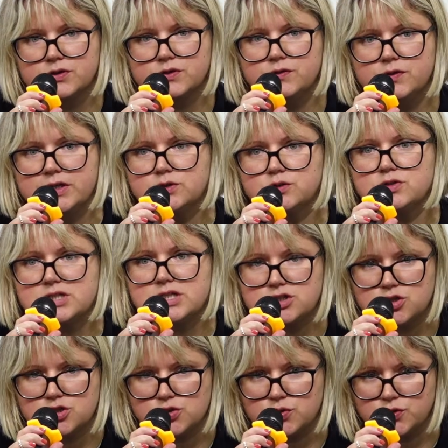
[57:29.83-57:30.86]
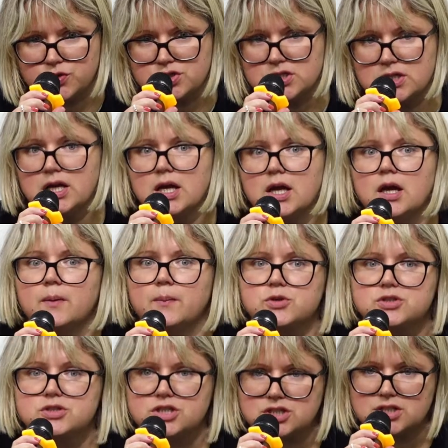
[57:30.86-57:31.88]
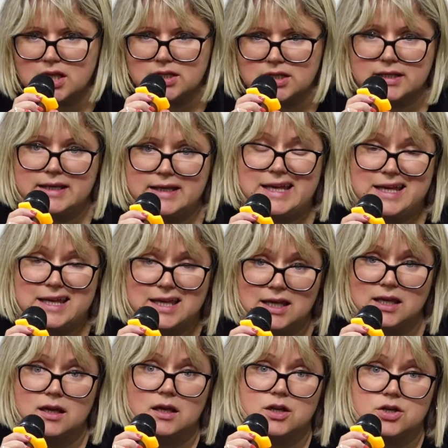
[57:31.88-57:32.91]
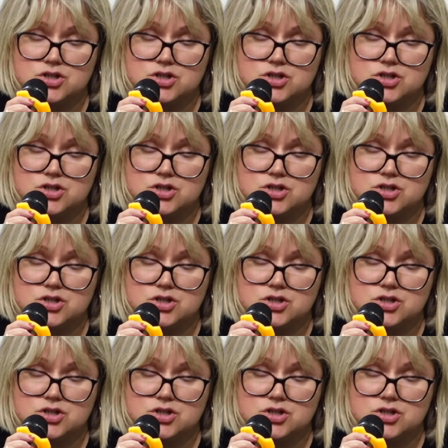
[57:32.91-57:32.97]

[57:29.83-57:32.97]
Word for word: uh, in conditions of war conflict, victims